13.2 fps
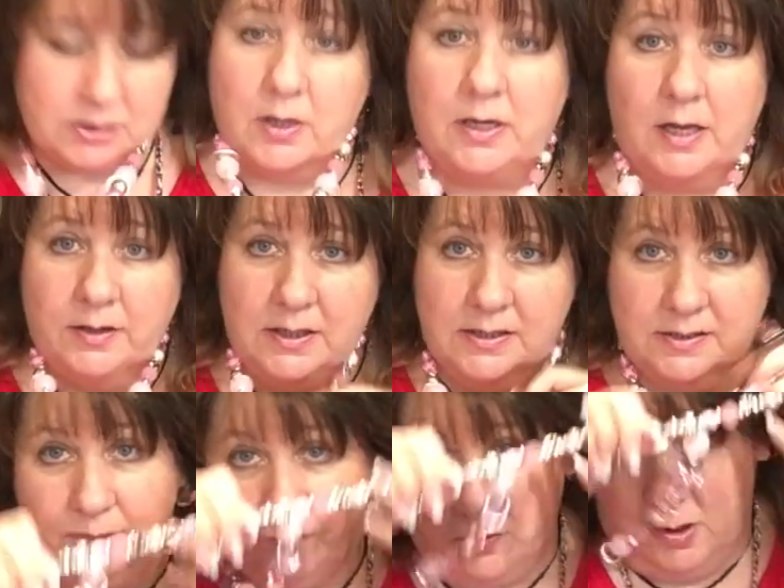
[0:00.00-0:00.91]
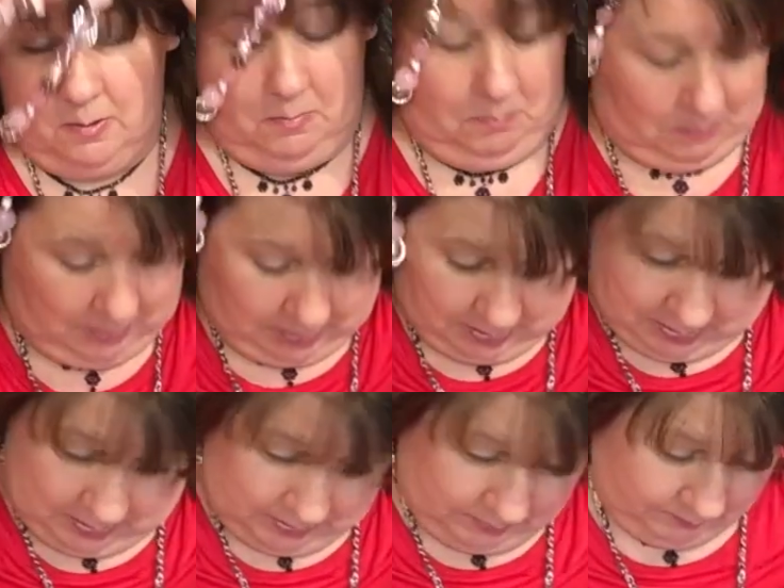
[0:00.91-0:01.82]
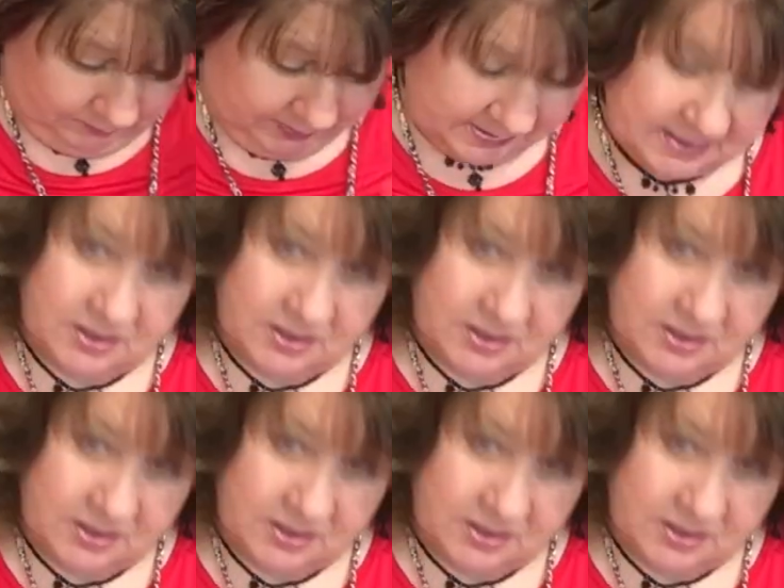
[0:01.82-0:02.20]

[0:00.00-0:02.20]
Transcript: So I got these from, this